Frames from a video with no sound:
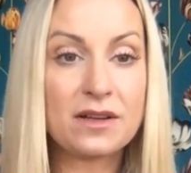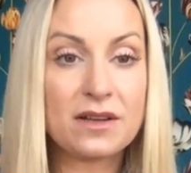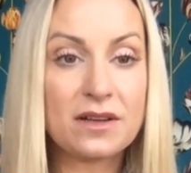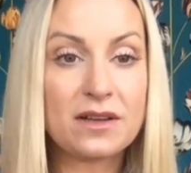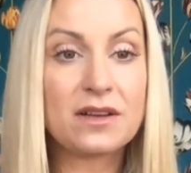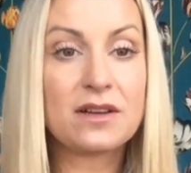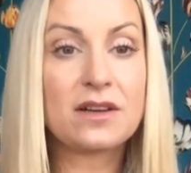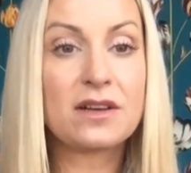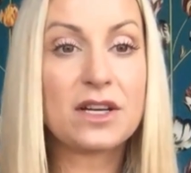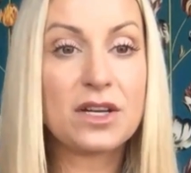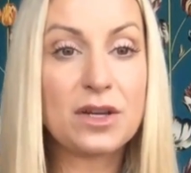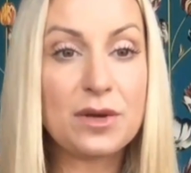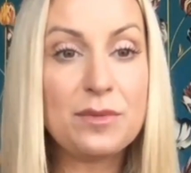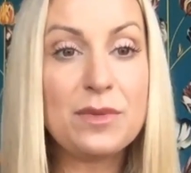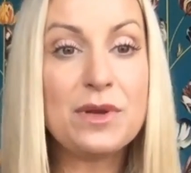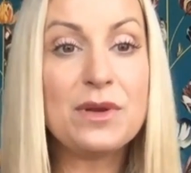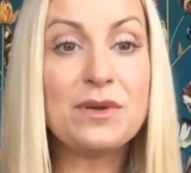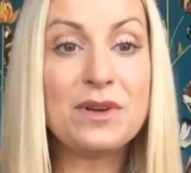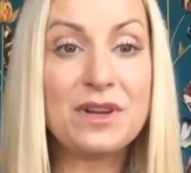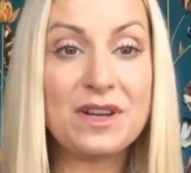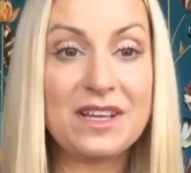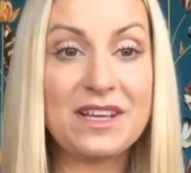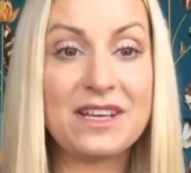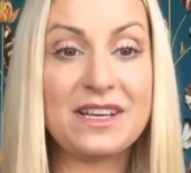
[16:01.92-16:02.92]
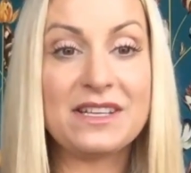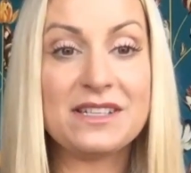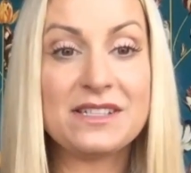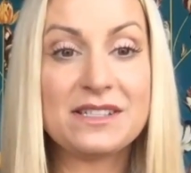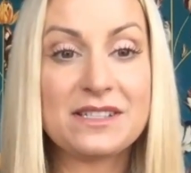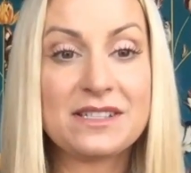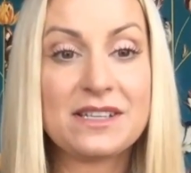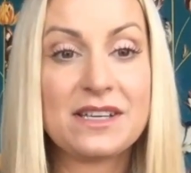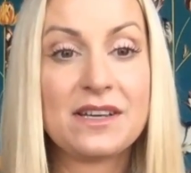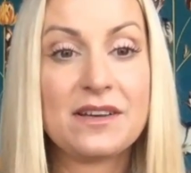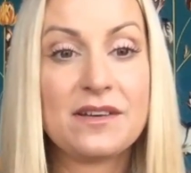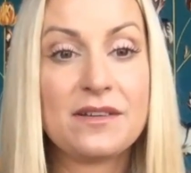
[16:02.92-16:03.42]
communities
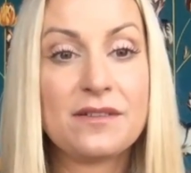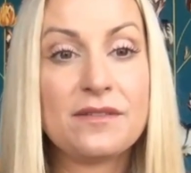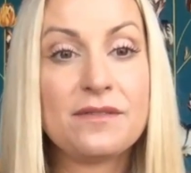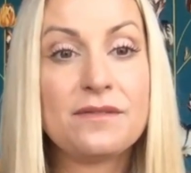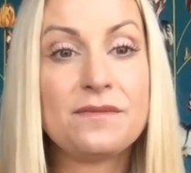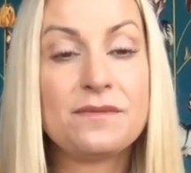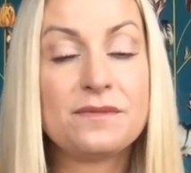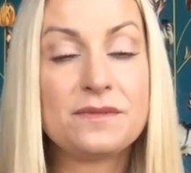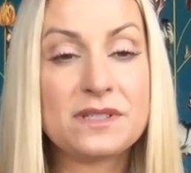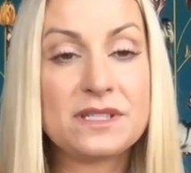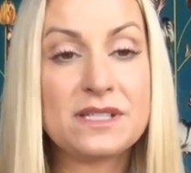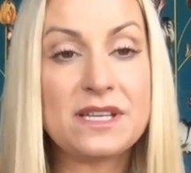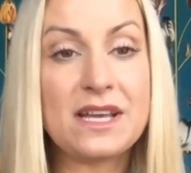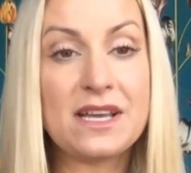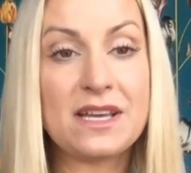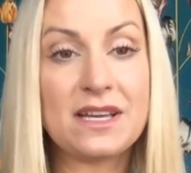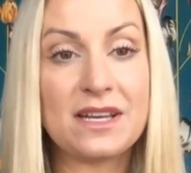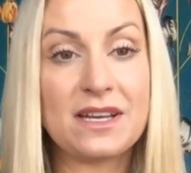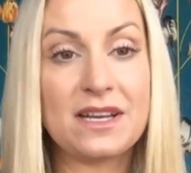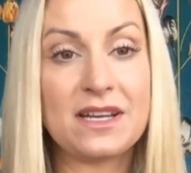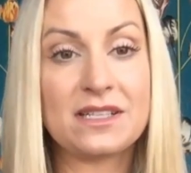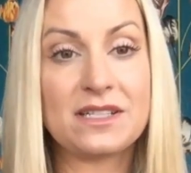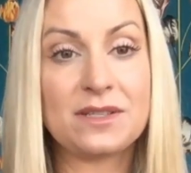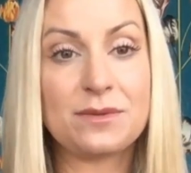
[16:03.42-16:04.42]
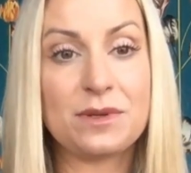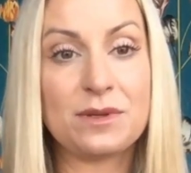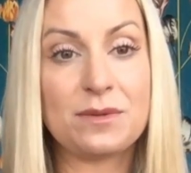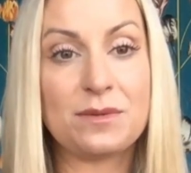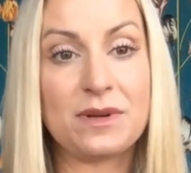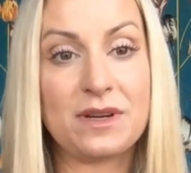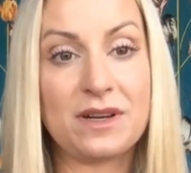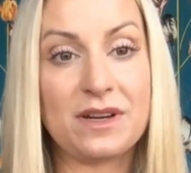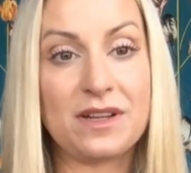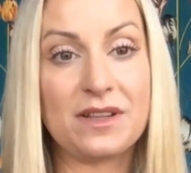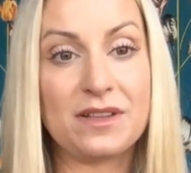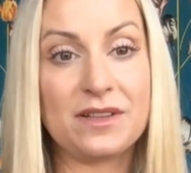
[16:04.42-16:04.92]
stay connected with one
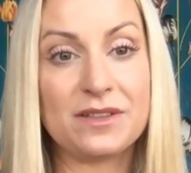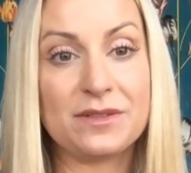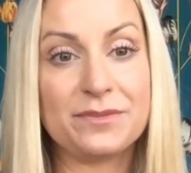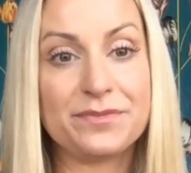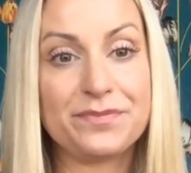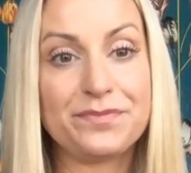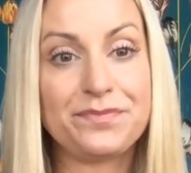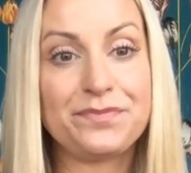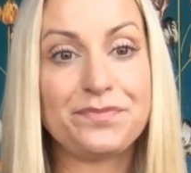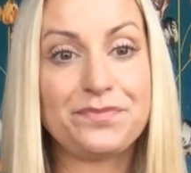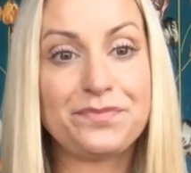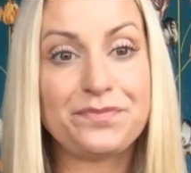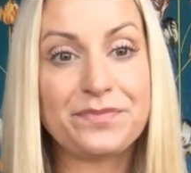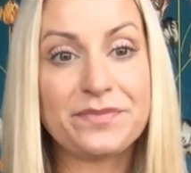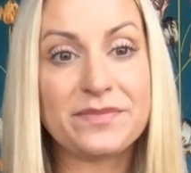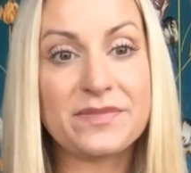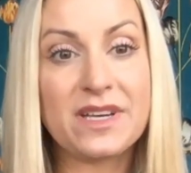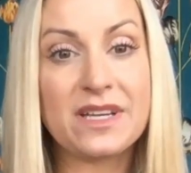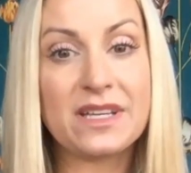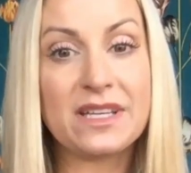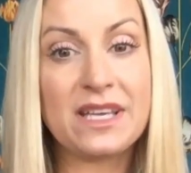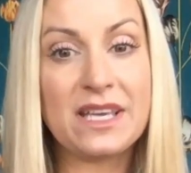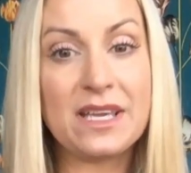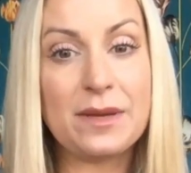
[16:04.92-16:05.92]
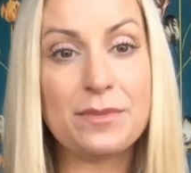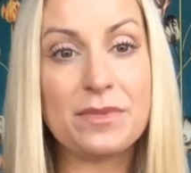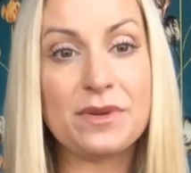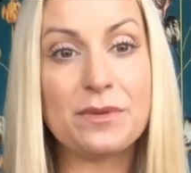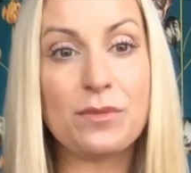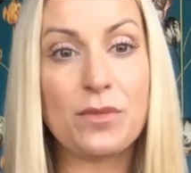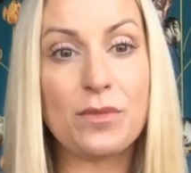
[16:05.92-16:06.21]
another and keep it more